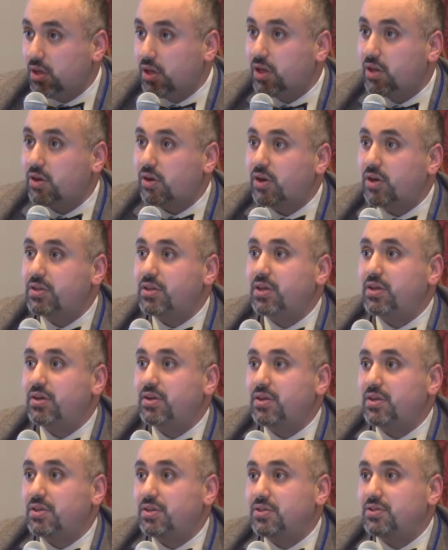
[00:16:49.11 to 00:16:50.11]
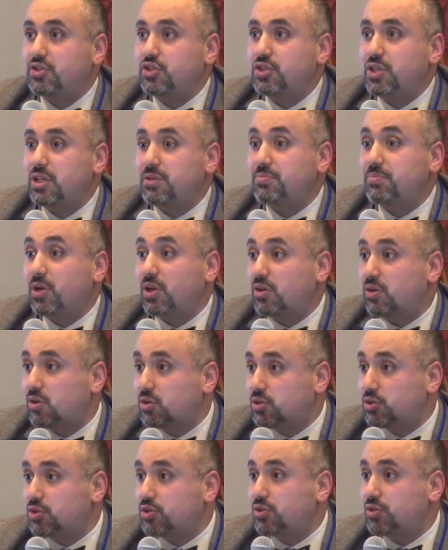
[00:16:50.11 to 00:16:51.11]
and our identity is shaped by
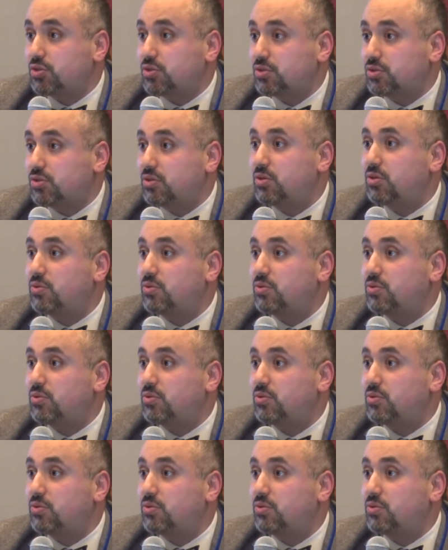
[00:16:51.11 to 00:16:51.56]
culture,